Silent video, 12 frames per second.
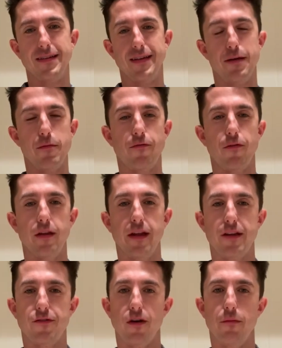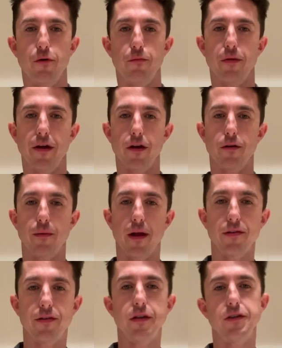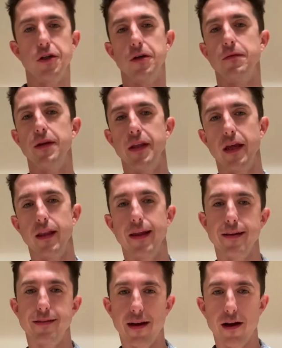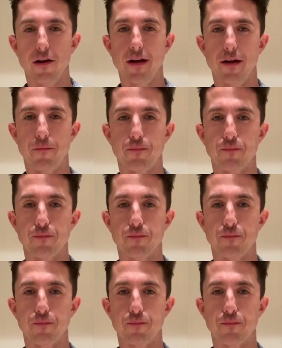and I'm a freelance trombone player and teacher in the Atlanta area.